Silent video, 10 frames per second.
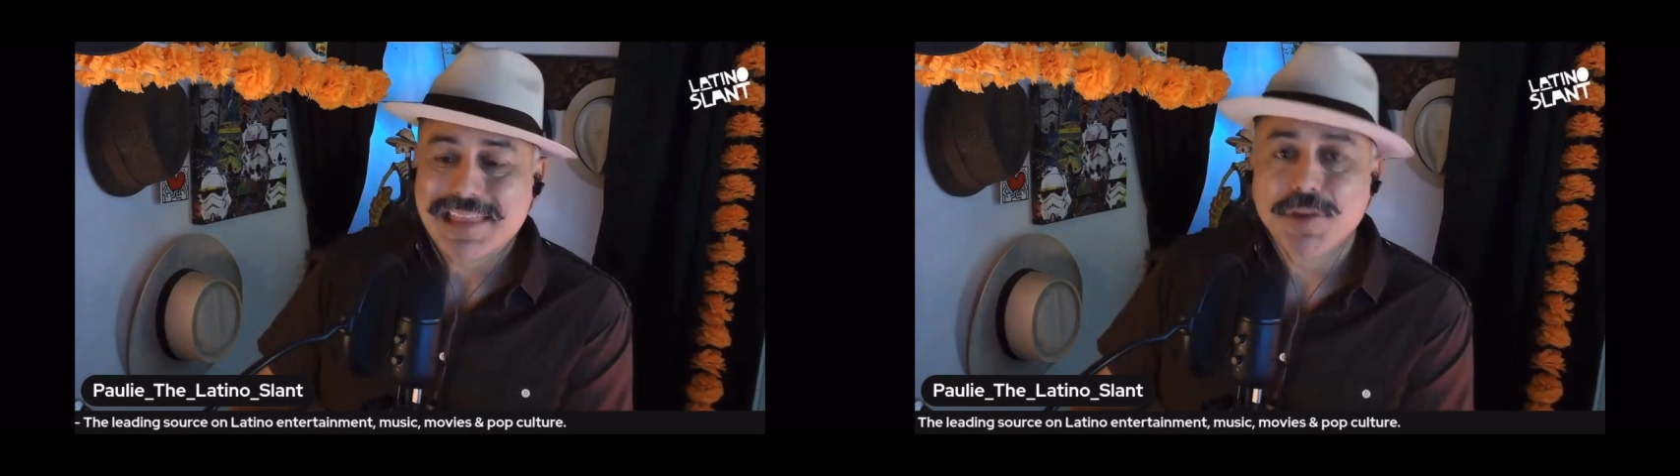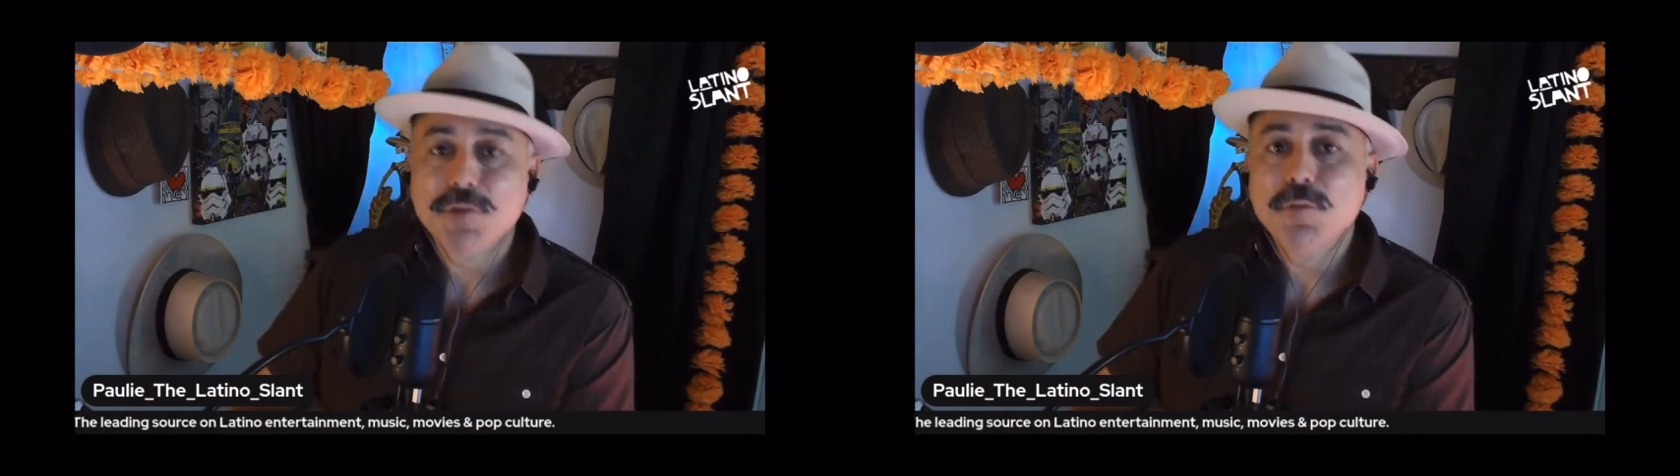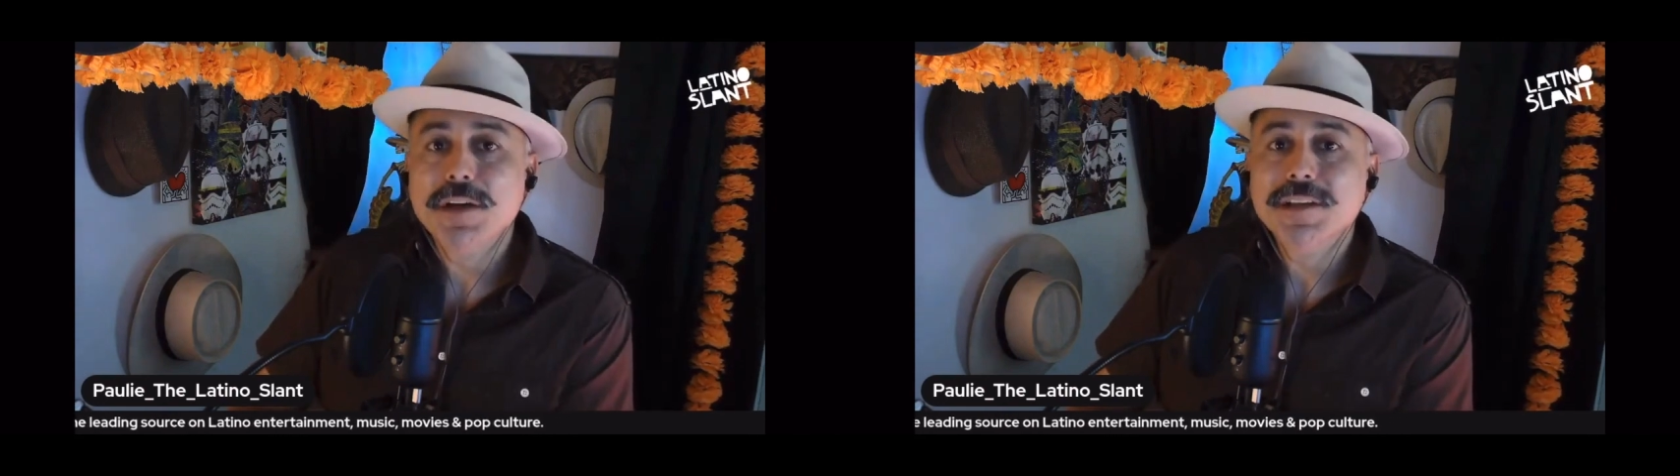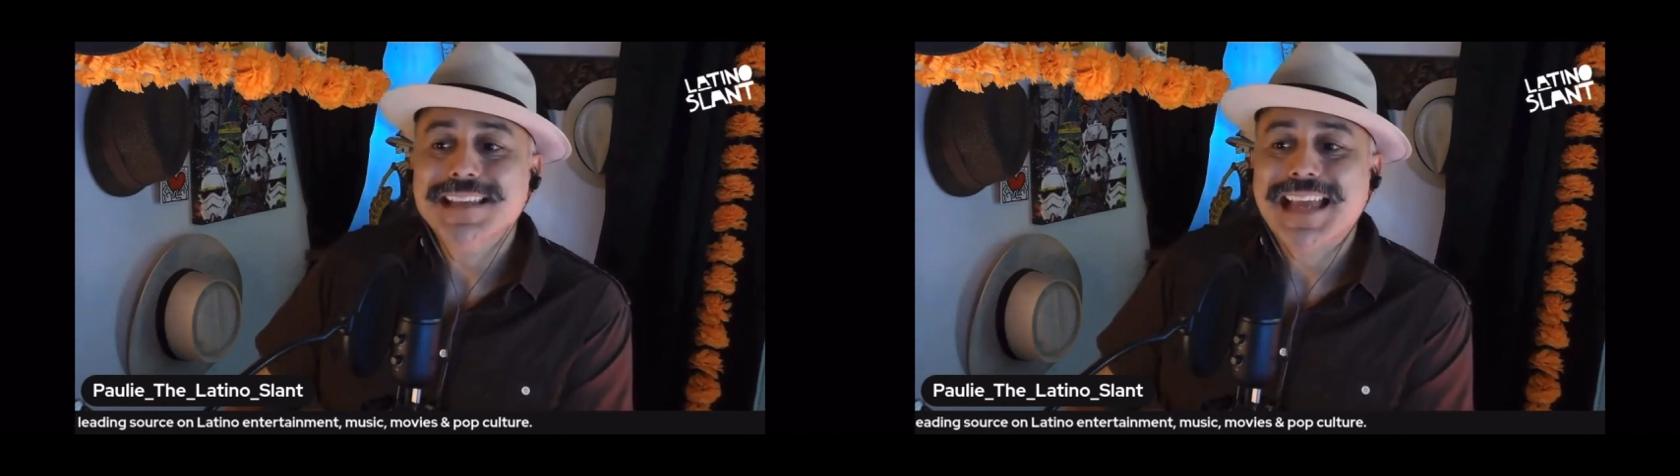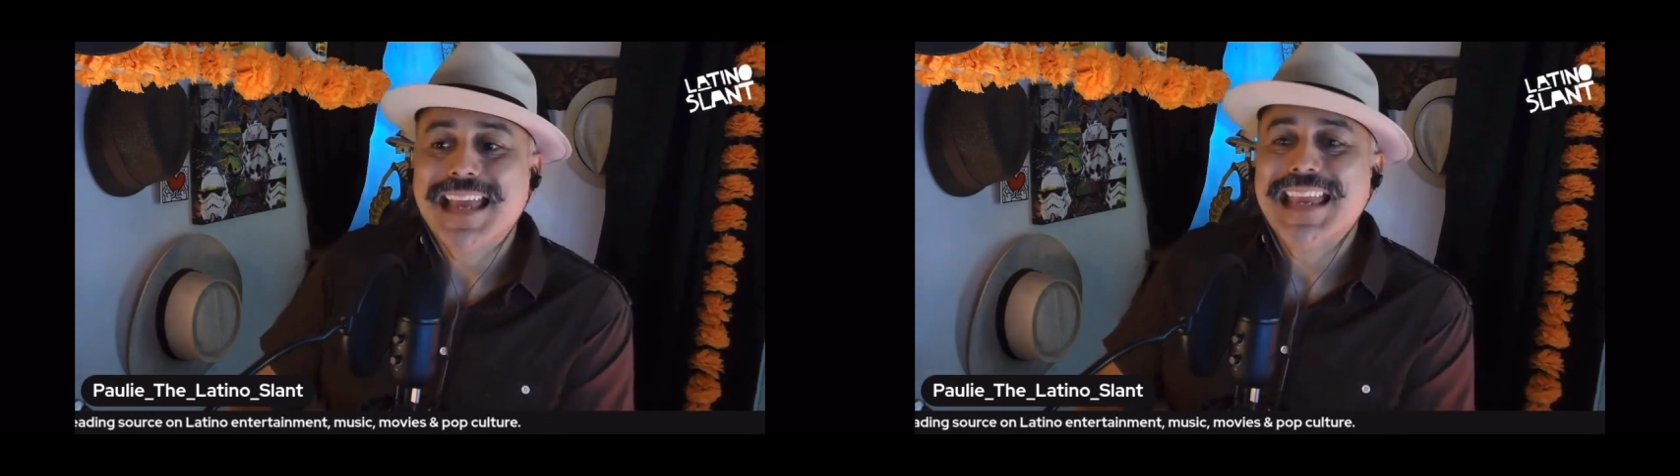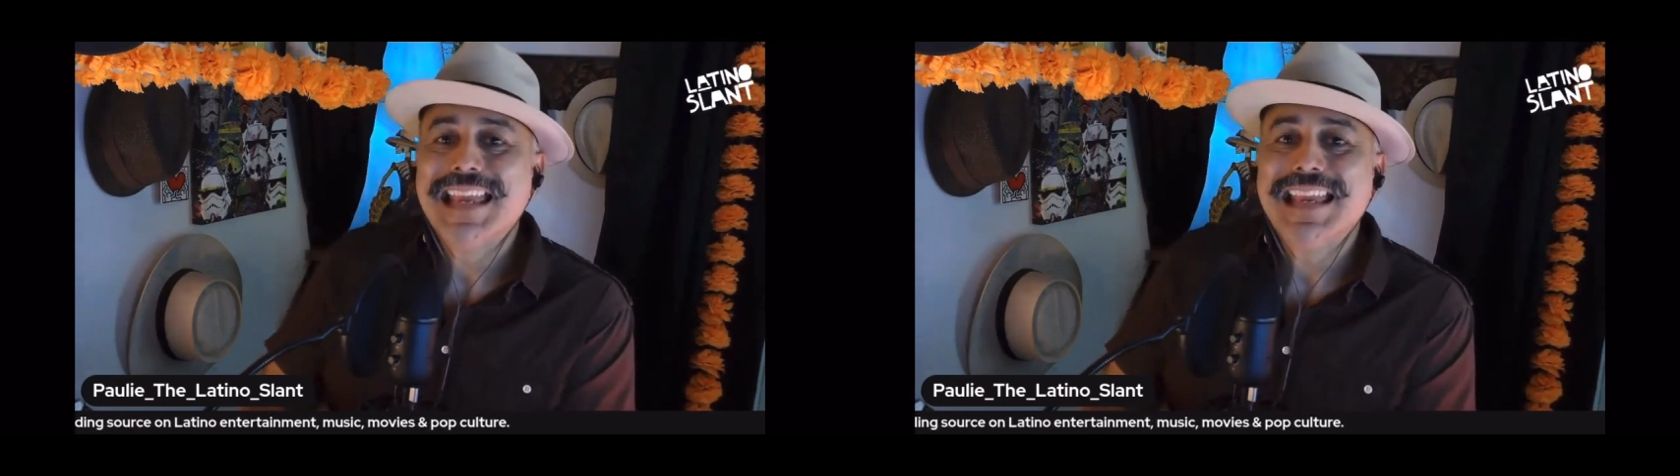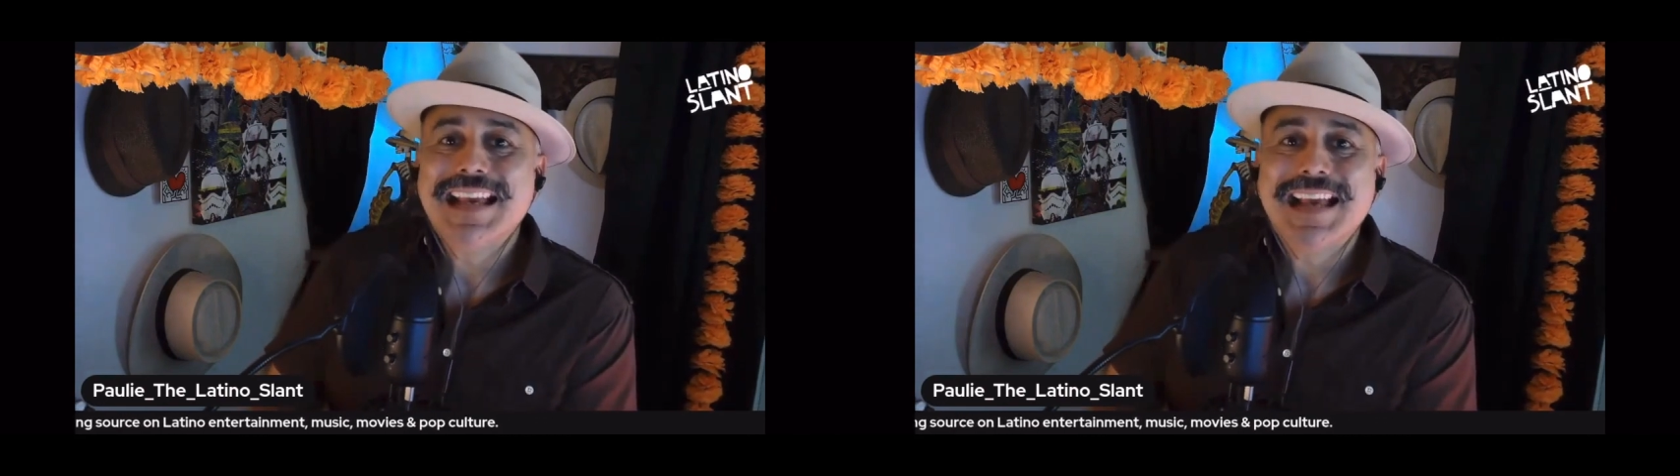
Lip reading: there was a